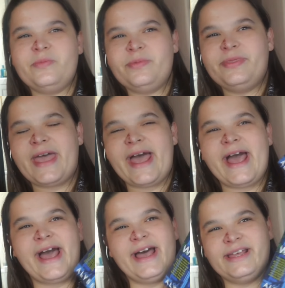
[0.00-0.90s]
that
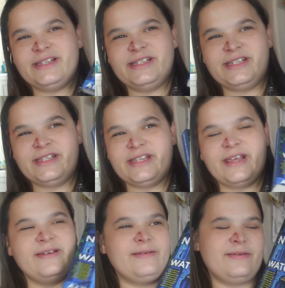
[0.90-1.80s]
has
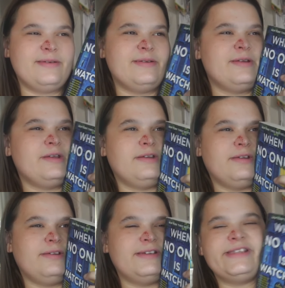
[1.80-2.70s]

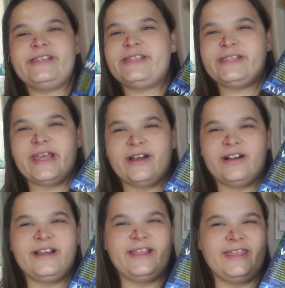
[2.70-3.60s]

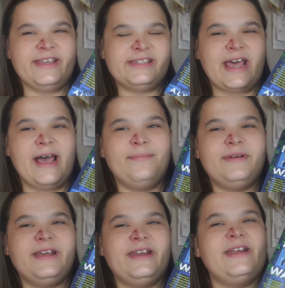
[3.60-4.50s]
scary things
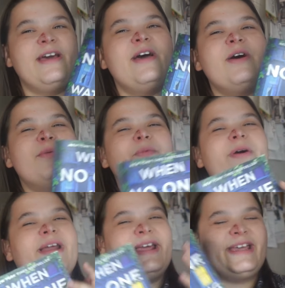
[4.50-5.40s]
happening.
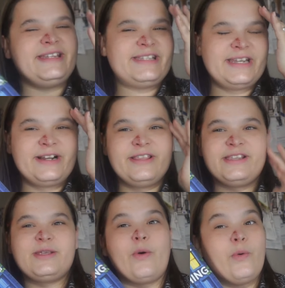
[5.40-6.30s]
Would I consider
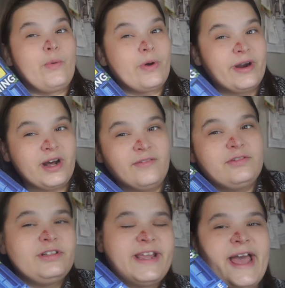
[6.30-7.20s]
this a horror
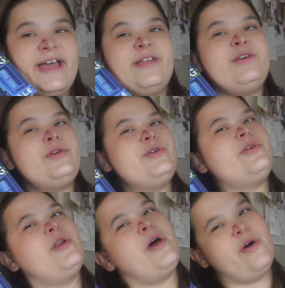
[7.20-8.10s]
novel yet?
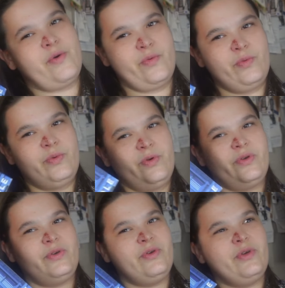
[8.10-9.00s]
No.
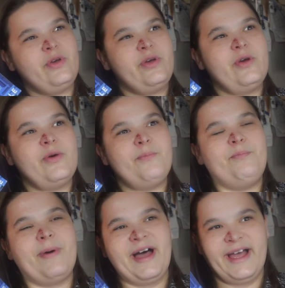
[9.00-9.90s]

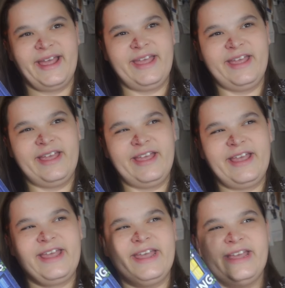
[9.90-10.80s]
But
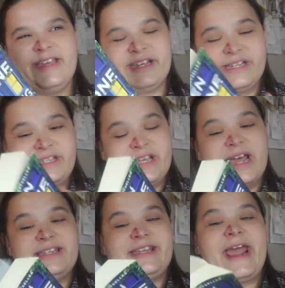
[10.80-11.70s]
it is
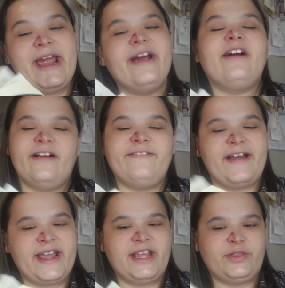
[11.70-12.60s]
a
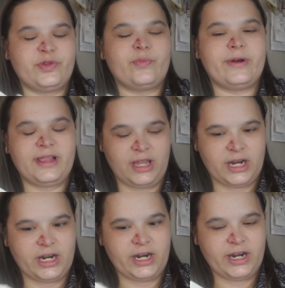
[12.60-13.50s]
terrifying
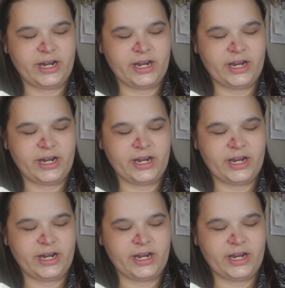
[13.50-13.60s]
thriller,